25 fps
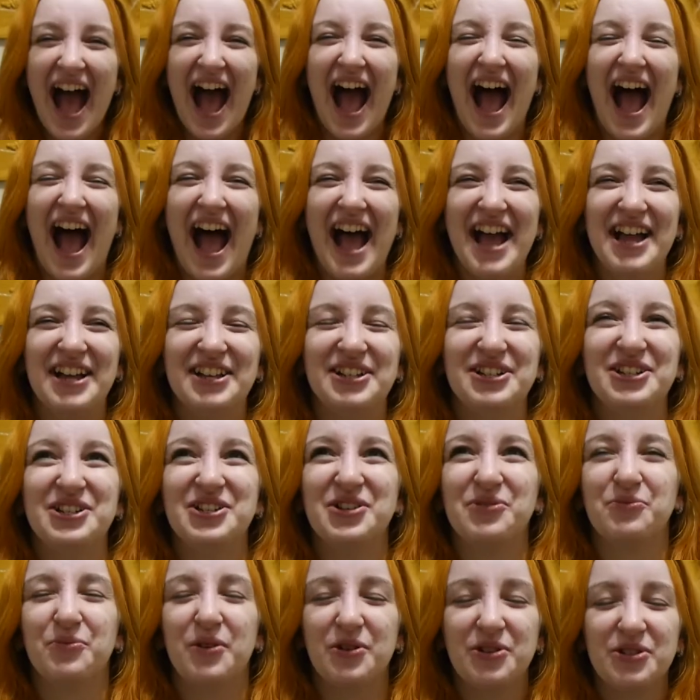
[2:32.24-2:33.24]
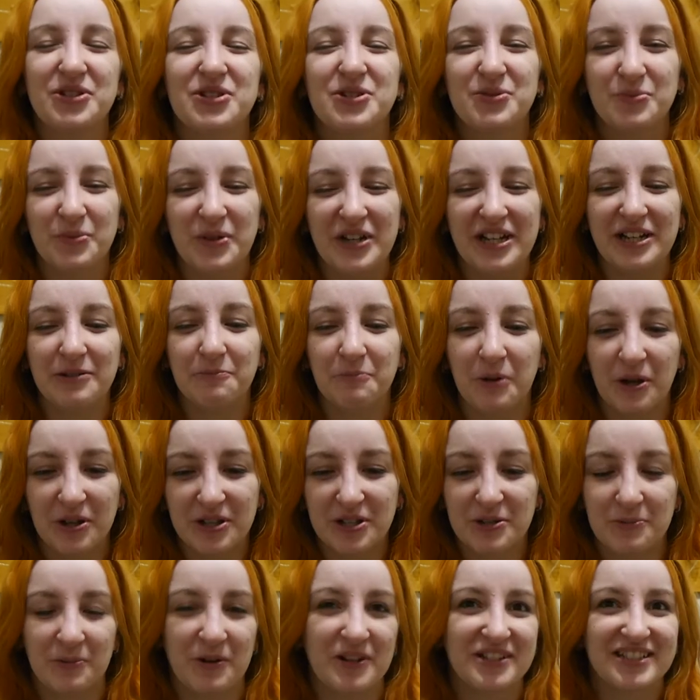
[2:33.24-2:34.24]
And once we'd put
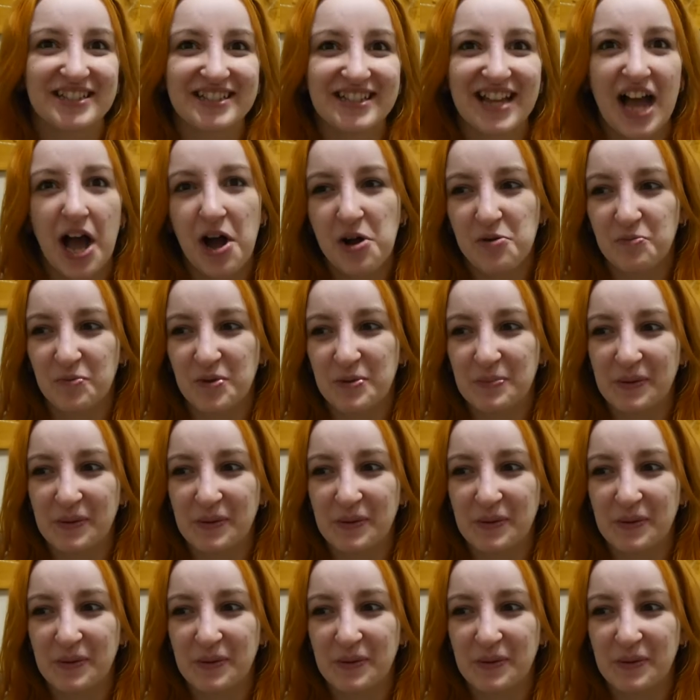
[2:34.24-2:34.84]
the deposit down,